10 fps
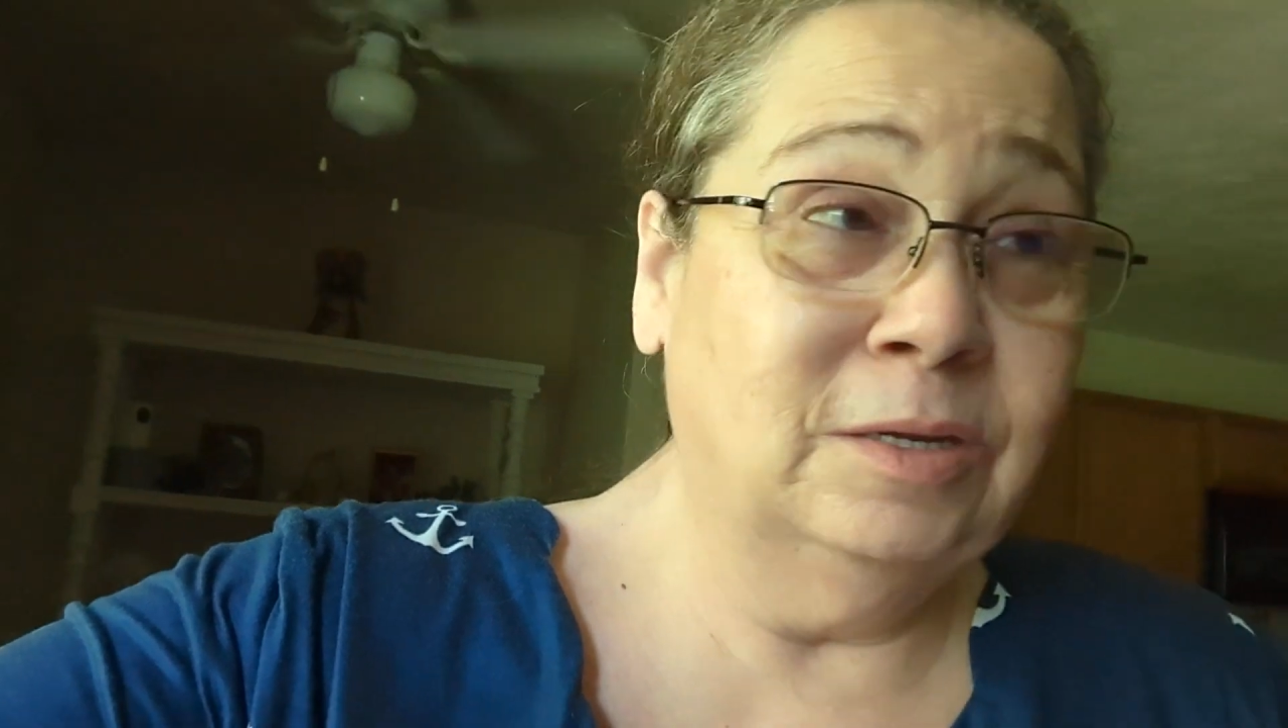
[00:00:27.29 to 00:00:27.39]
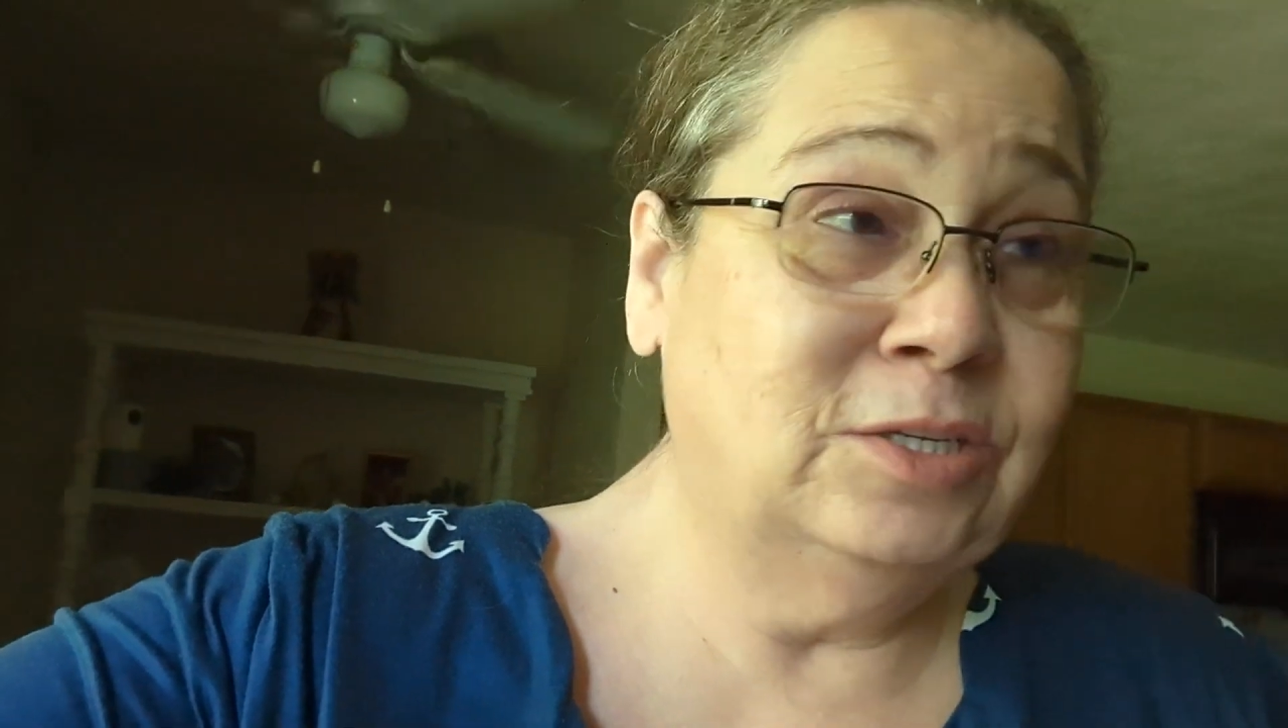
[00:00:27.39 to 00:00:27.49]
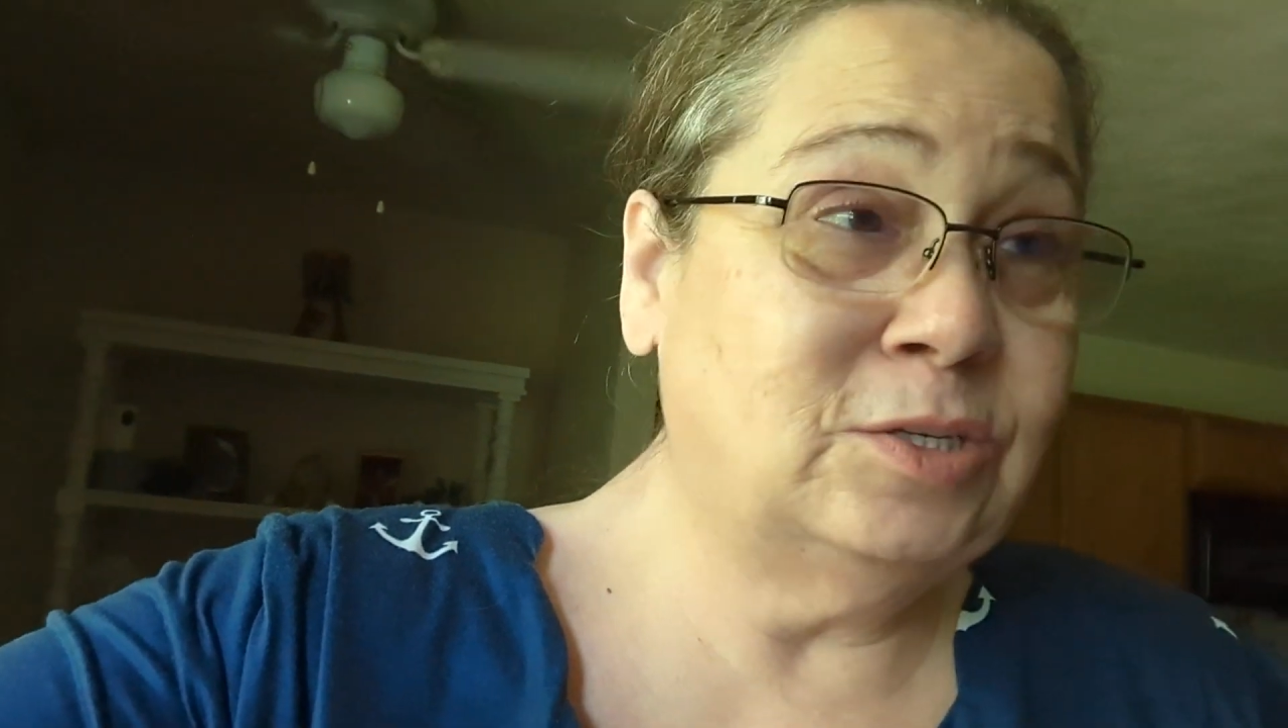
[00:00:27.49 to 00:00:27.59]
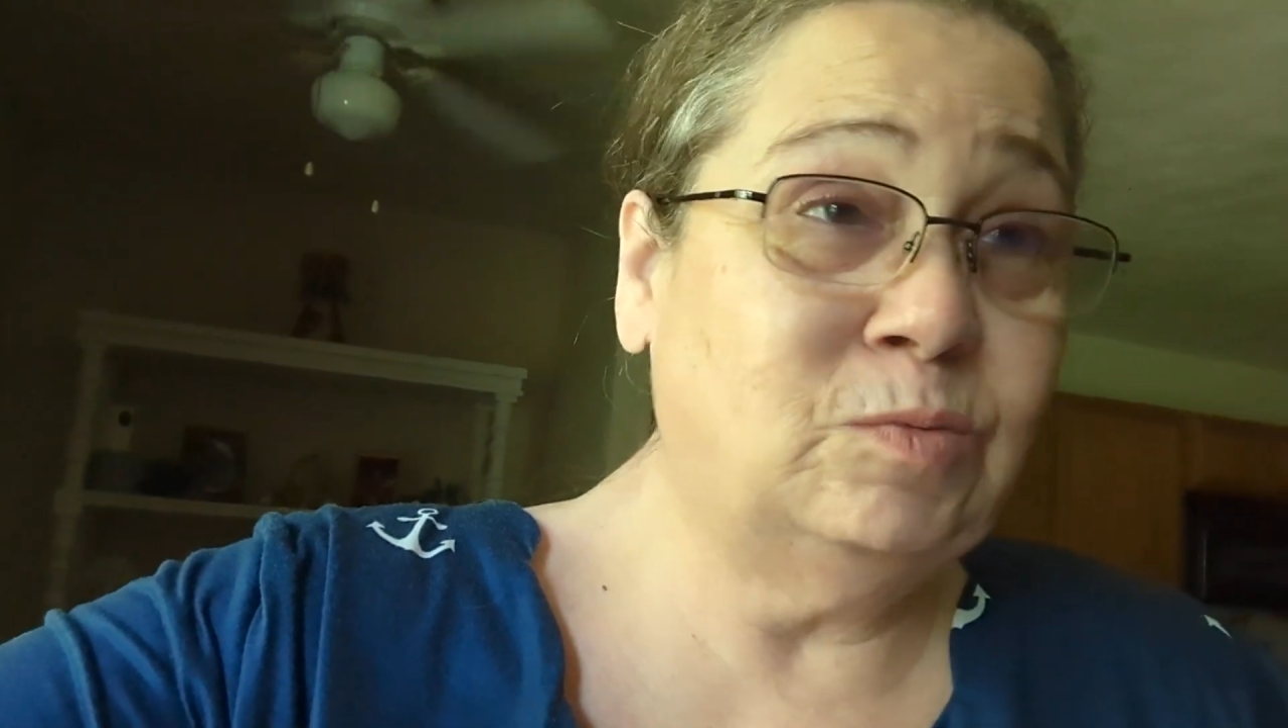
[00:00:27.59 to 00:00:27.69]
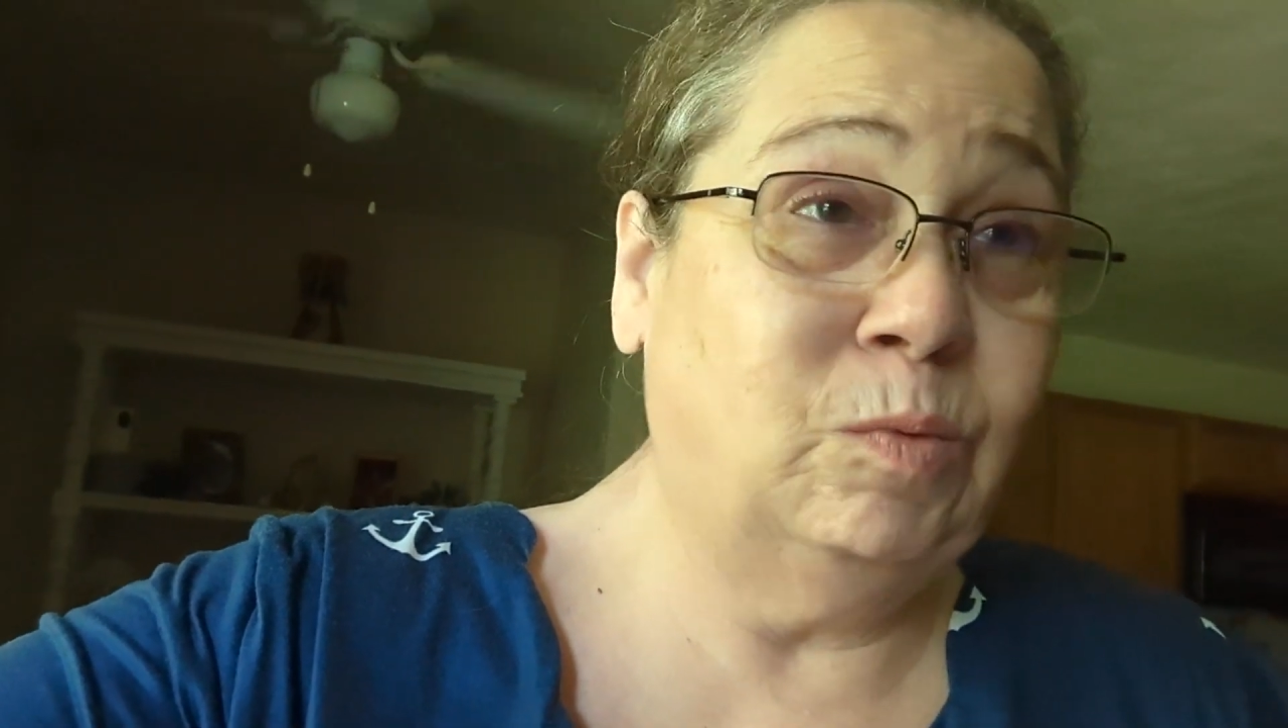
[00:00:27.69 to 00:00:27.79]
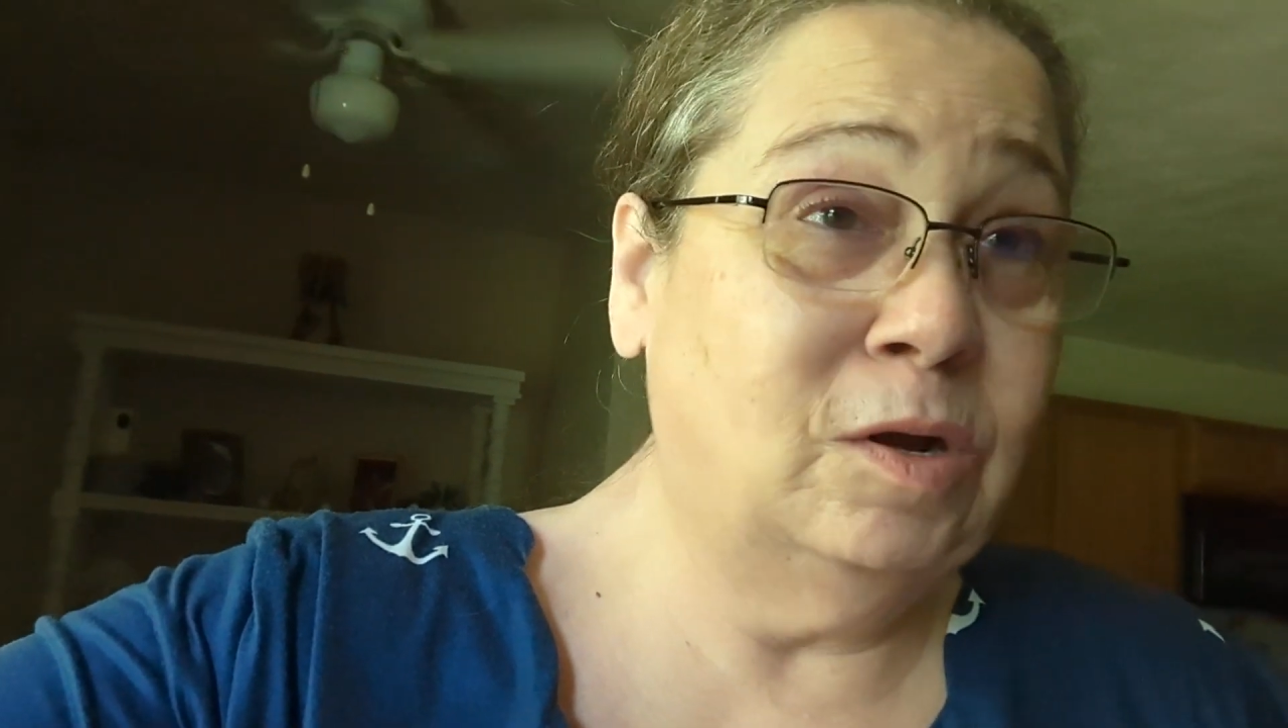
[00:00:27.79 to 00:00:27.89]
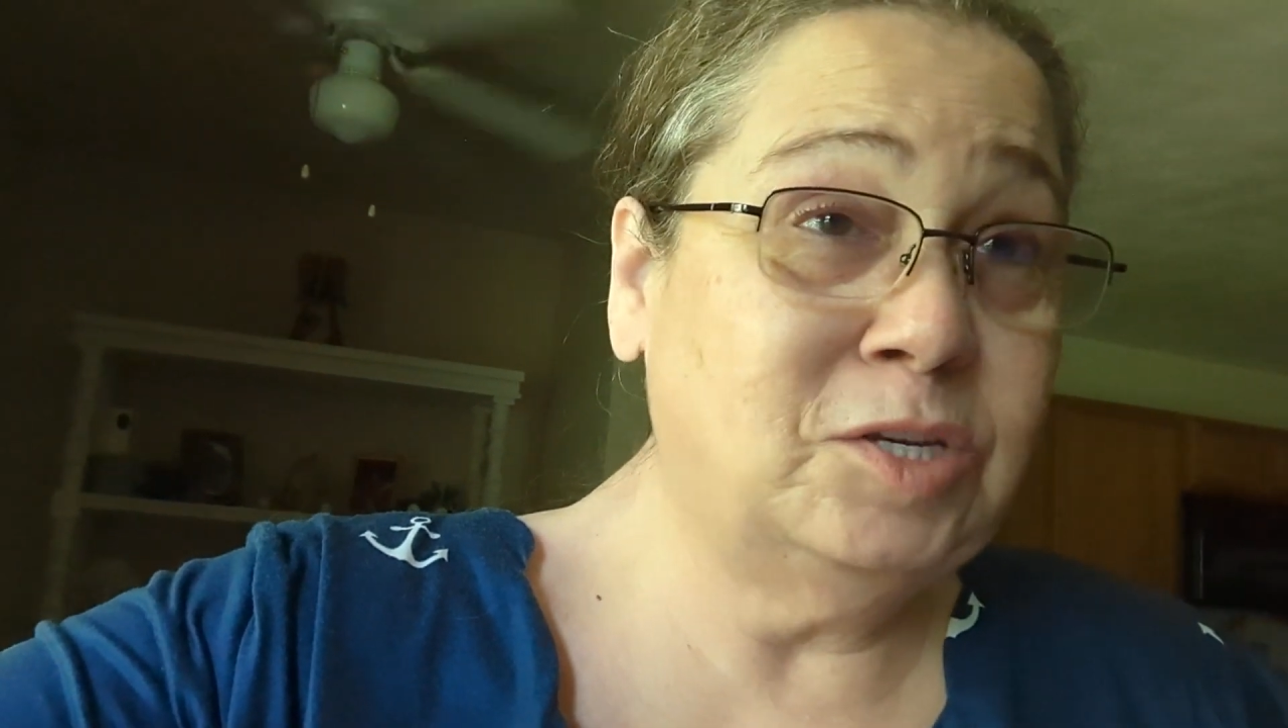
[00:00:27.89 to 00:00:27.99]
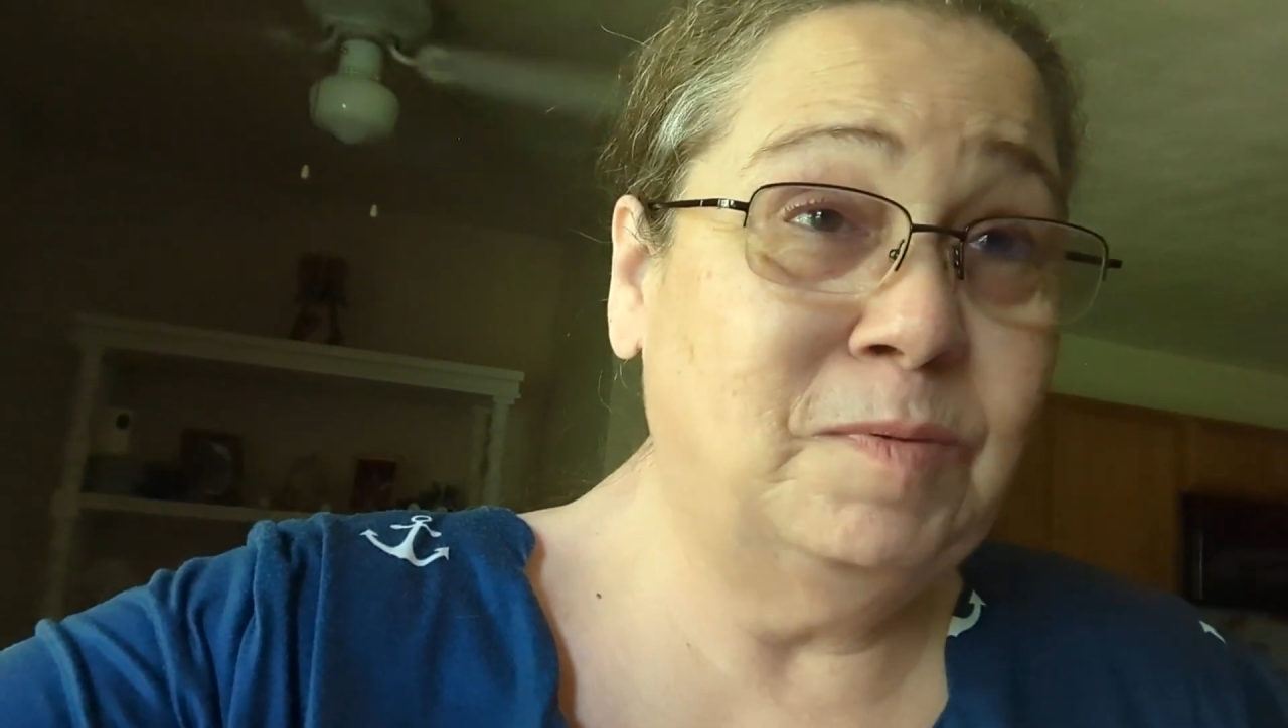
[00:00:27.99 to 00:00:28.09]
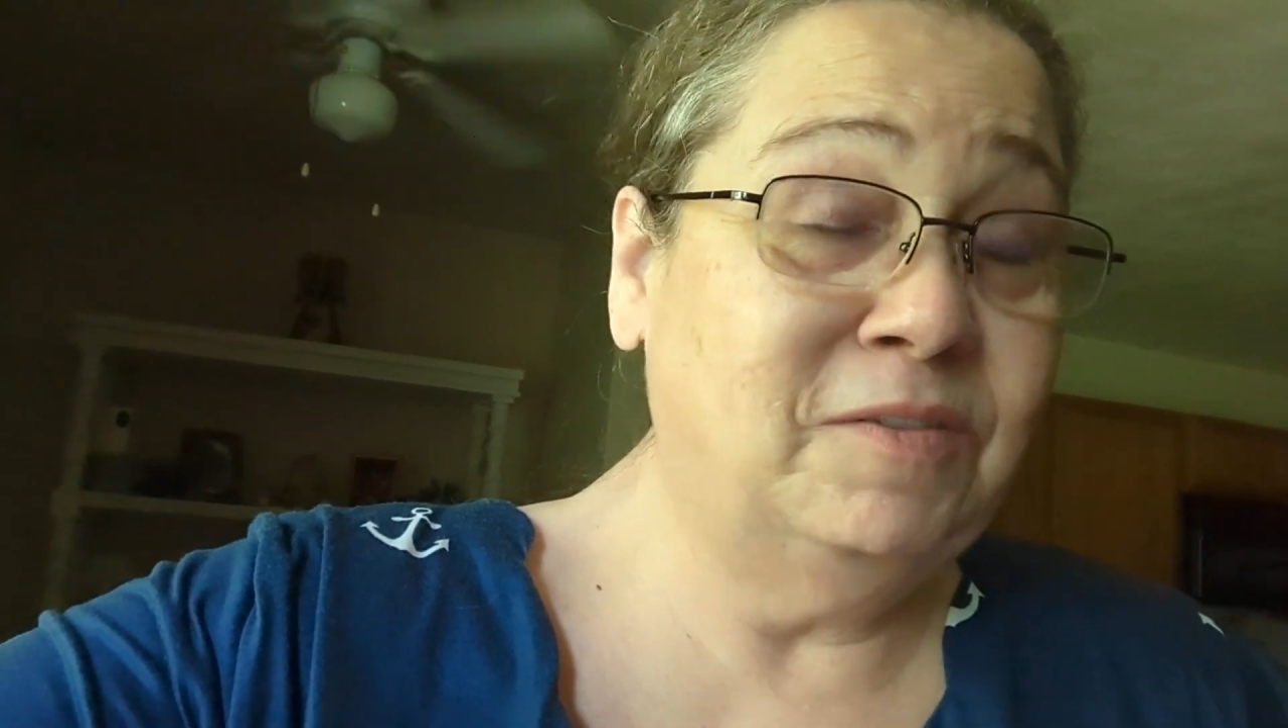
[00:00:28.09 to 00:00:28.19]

just washed